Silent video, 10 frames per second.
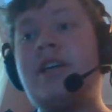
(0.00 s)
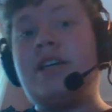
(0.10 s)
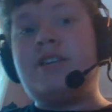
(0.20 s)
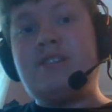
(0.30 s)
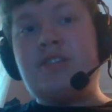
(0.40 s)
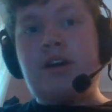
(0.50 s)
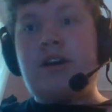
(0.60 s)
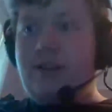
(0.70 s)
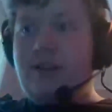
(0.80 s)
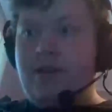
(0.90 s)
stuck
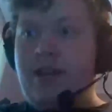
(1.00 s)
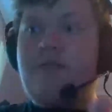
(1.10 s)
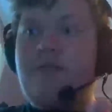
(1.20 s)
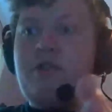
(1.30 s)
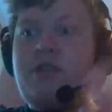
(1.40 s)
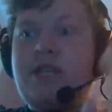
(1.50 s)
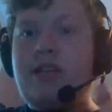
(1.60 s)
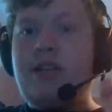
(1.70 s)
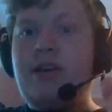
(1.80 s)
on that version